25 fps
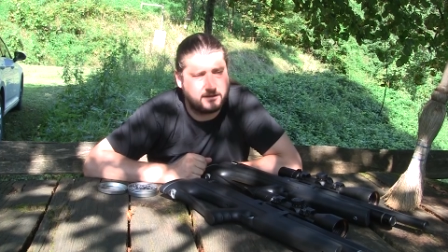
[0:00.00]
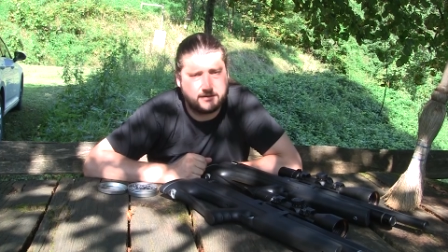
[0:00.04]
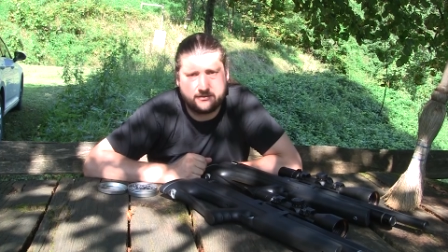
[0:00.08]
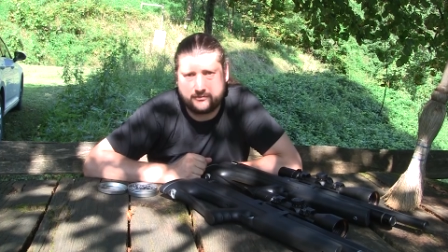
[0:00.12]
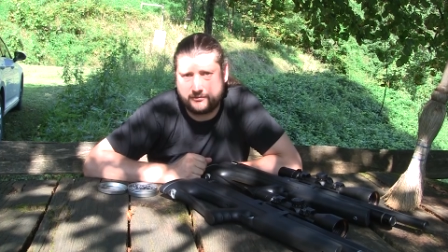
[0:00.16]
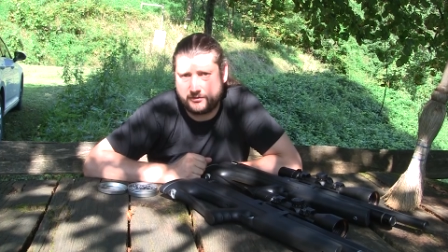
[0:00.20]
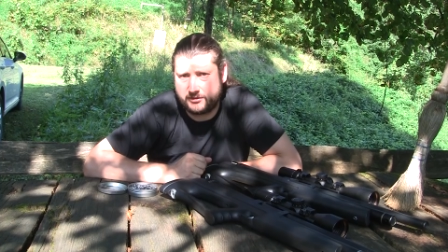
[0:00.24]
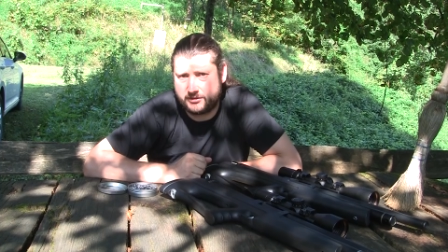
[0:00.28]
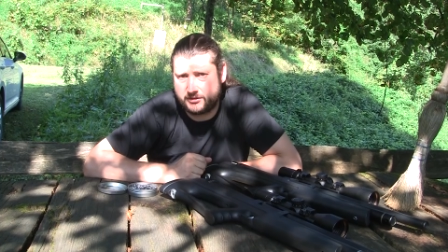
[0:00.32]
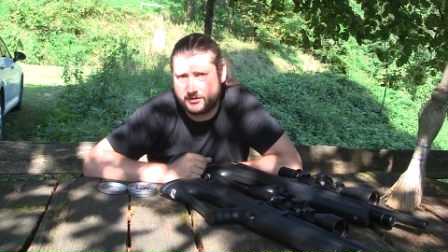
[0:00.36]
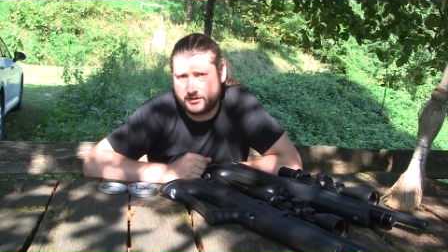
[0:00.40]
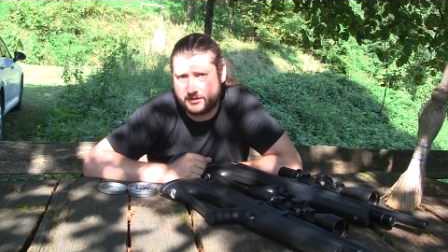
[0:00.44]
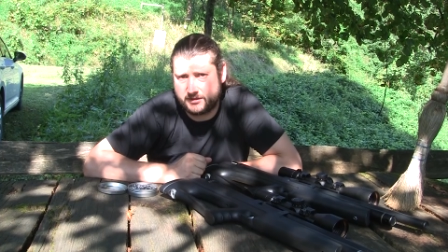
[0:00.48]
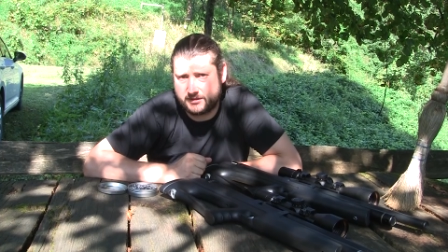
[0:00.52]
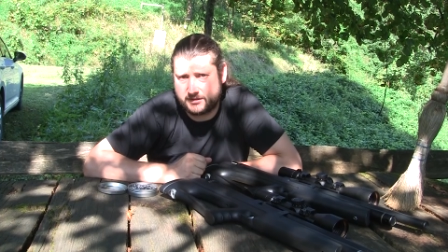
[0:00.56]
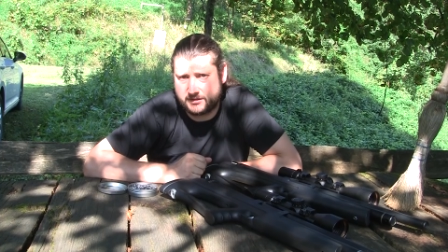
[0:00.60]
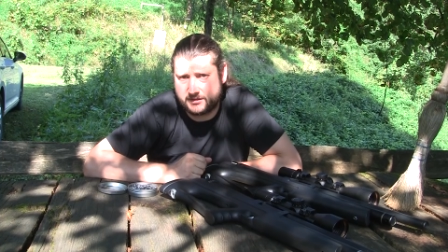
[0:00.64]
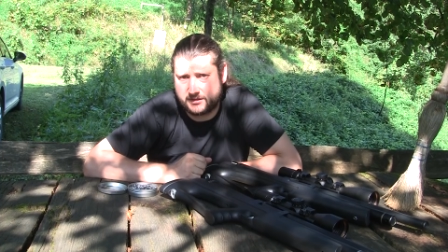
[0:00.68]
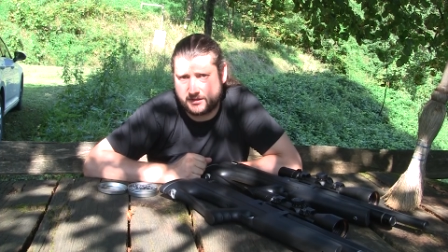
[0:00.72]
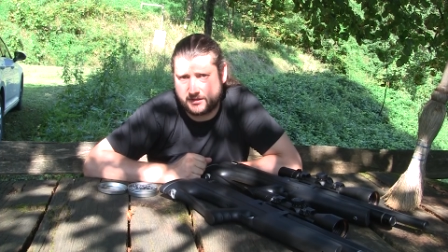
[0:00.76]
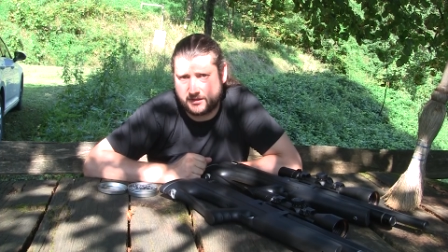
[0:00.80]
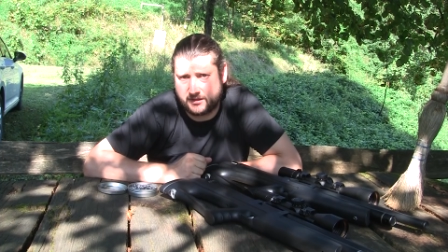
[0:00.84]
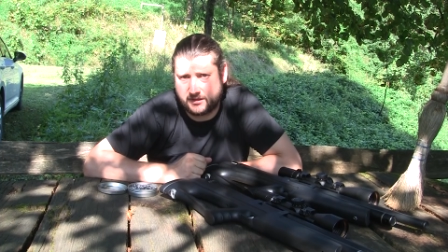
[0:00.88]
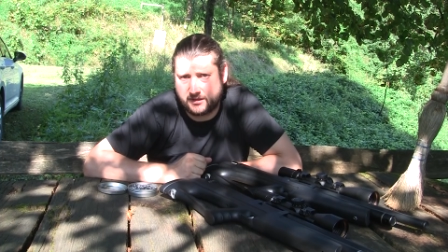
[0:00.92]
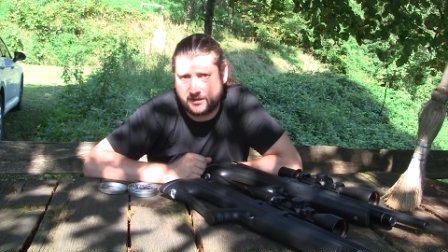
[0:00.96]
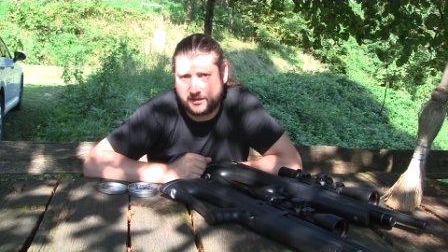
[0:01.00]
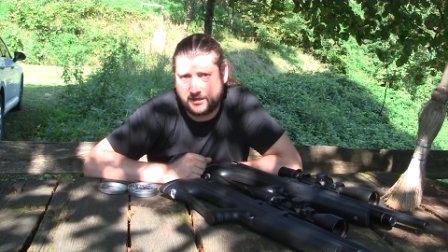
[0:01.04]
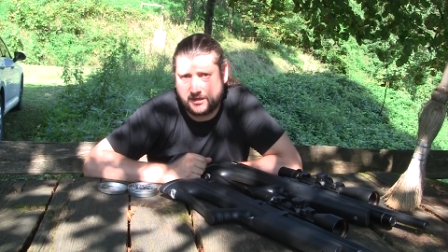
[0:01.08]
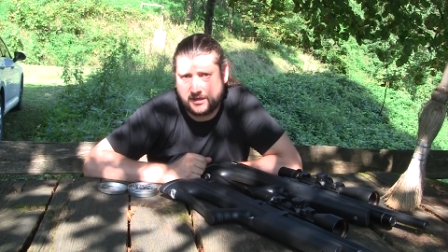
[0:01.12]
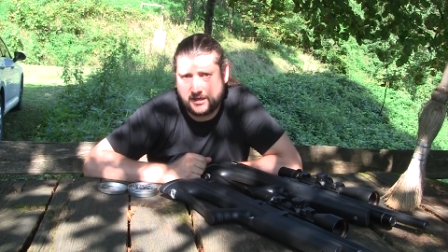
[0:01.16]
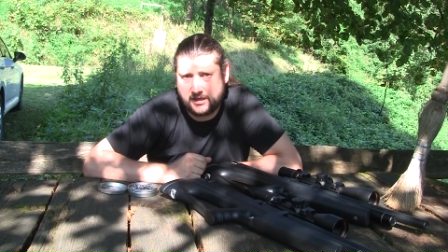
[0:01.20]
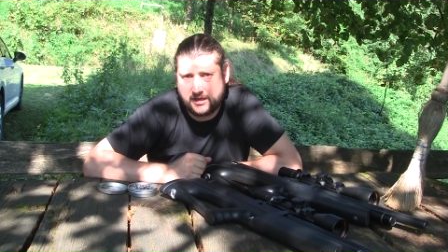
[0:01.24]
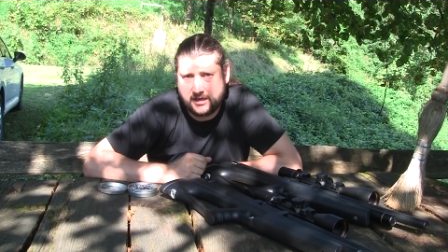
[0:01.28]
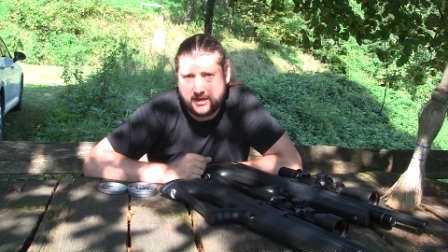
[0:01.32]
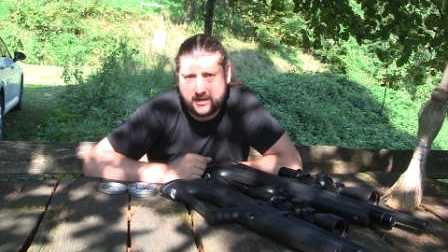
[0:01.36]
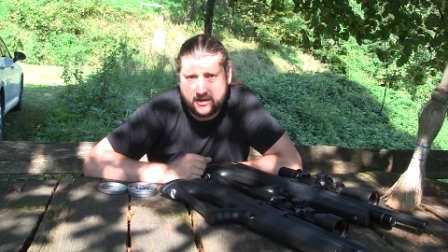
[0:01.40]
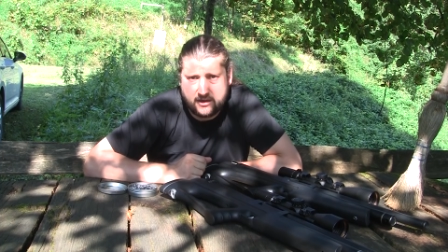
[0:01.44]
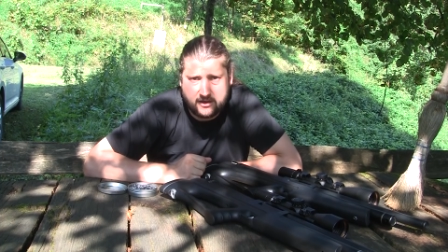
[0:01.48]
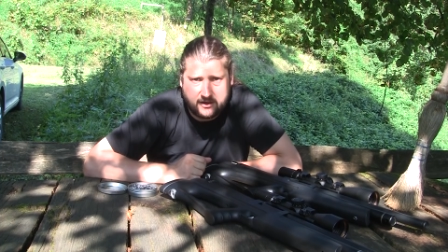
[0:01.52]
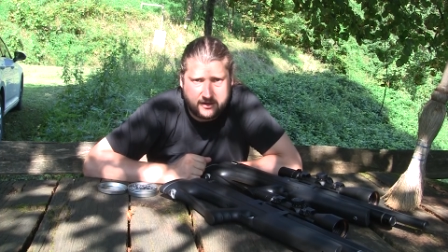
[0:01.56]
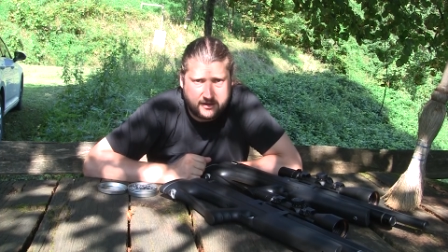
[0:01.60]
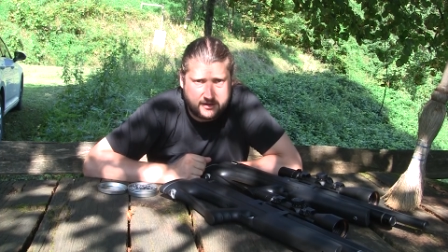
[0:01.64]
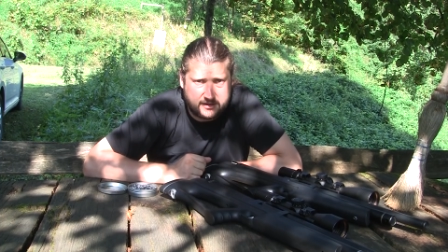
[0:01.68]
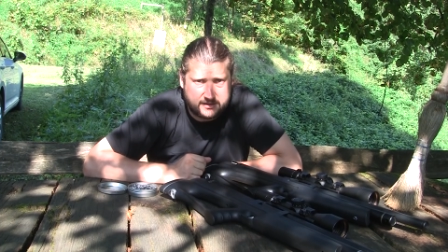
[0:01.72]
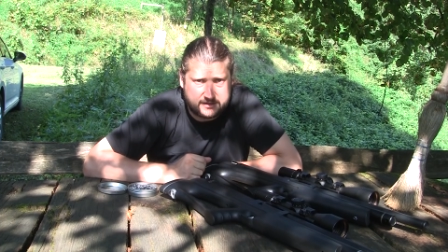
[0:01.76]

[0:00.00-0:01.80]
which is uh,